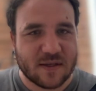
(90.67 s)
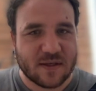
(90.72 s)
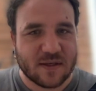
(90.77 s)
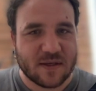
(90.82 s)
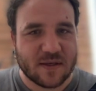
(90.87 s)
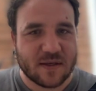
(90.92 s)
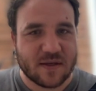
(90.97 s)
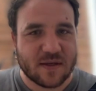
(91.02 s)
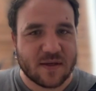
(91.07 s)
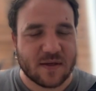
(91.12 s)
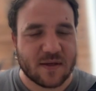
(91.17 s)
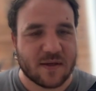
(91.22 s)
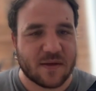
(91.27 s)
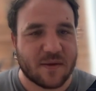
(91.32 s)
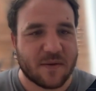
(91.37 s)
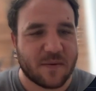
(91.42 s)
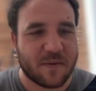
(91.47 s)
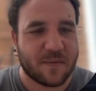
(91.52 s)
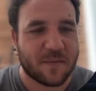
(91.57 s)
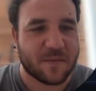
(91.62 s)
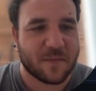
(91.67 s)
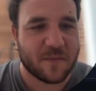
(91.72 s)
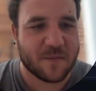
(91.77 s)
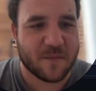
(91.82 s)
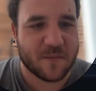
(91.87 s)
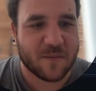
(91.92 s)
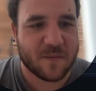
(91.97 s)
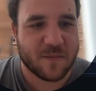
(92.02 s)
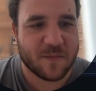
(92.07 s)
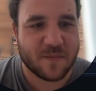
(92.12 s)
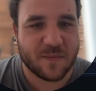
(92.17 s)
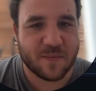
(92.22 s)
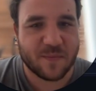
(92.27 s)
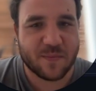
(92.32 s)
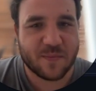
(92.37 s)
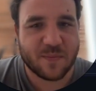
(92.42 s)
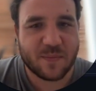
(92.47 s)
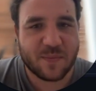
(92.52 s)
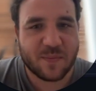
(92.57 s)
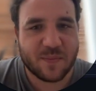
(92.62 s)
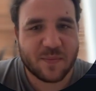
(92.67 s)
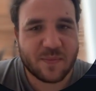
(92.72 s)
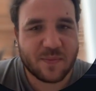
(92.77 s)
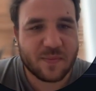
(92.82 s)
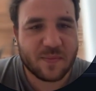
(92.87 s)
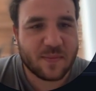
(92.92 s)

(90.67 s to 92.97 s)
(no one is talking)